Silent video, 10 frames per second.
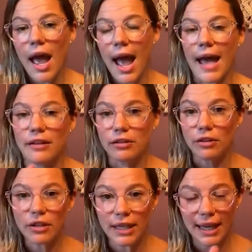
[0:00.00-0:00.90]
and
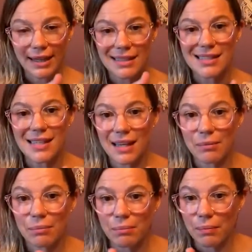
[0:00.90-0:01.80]
looking at the
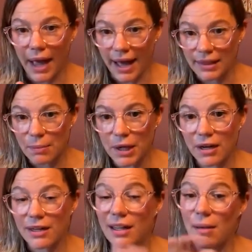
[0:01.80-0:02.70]
skin at the
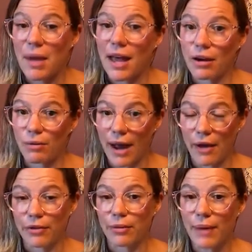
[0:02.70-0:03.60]
perineum and
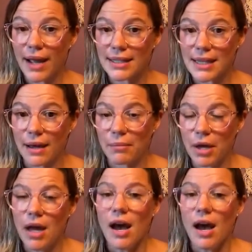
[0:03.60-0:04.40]
around the rectum,